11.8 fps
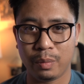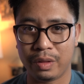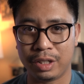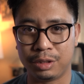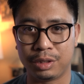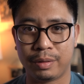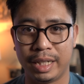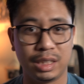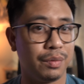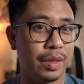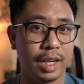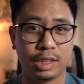with interest rates
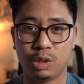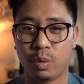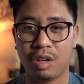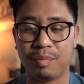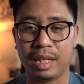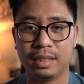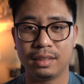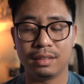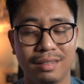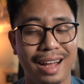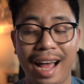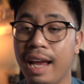over the next 12
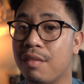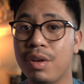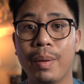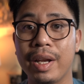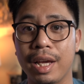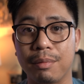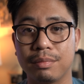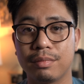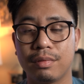months. I have no idea.